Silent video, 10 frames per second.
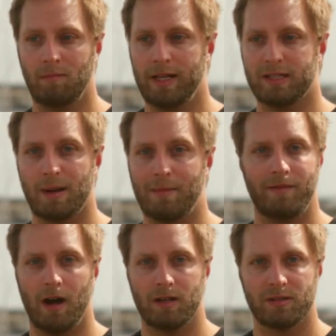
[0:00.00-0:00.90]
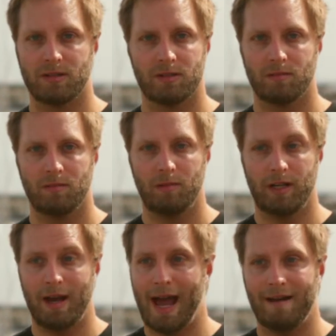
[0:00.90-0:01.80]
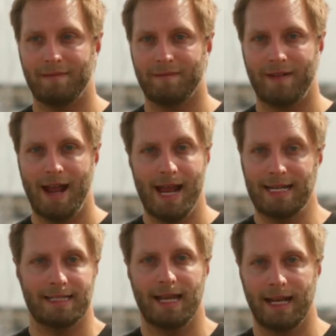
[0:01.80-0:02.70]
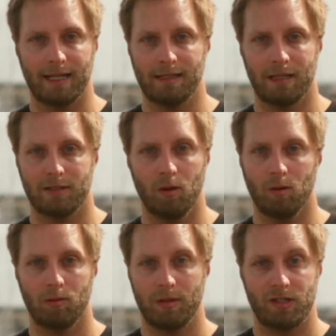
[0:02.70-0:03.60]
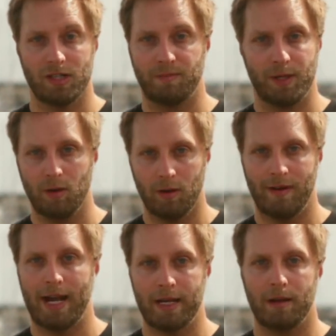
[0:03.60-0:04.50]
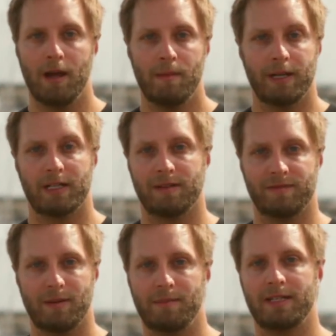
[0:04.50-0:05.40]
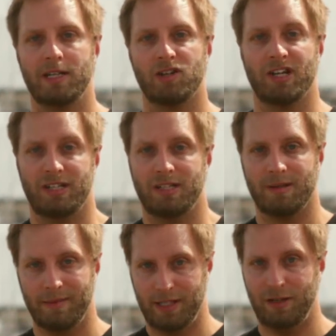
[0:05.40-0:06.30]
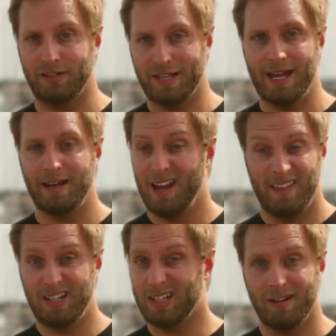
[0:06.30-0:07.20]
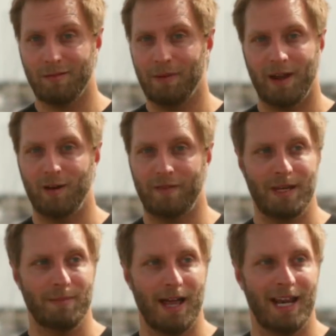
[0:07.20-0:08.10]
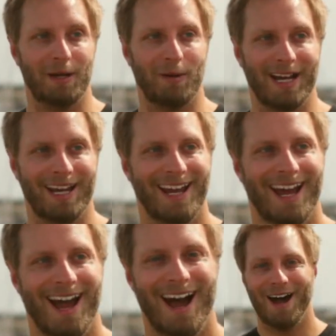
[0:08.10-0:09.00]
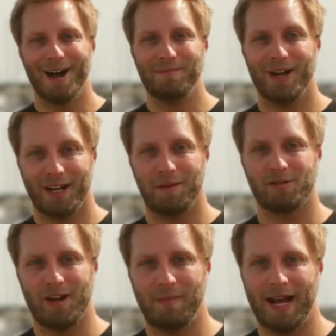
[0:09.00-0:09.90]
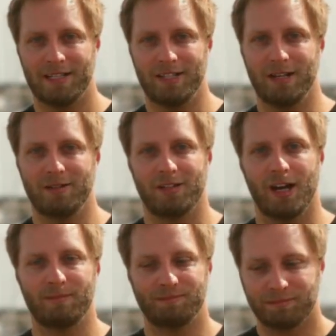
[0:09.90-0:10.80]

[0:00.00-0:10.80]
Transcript: In some of ours, we don't have any selling at all. It's just pure value, because if somebody's interested in something that you've said, they just hit reply on the email anyway, and come straight back to you. So